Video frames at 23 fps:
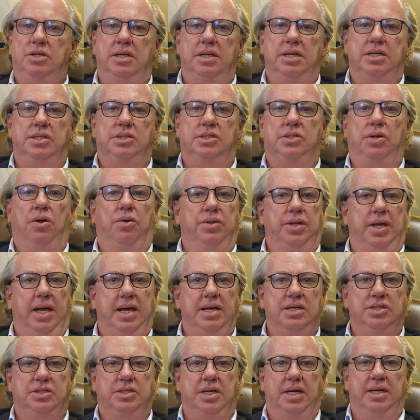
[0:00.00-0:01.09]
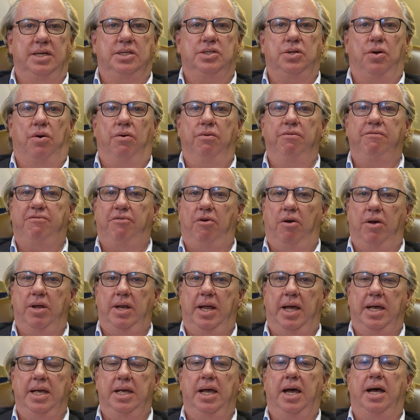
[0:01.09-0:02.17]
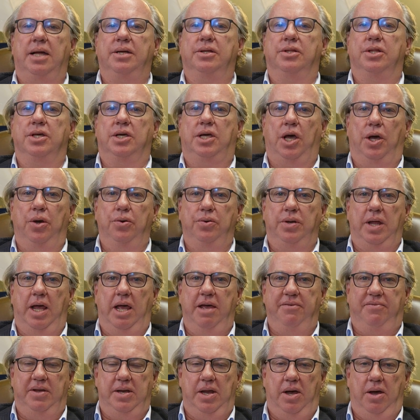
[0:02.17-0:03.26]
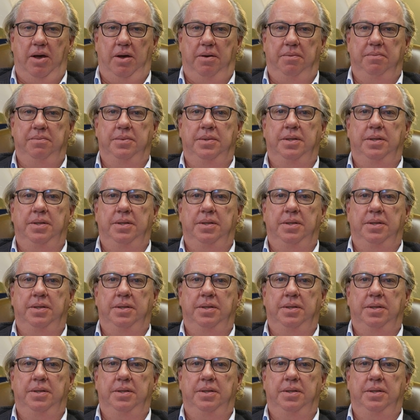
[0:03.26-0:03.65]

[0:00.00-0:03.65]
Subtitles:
to list on the ASX on Friday under the code FNR.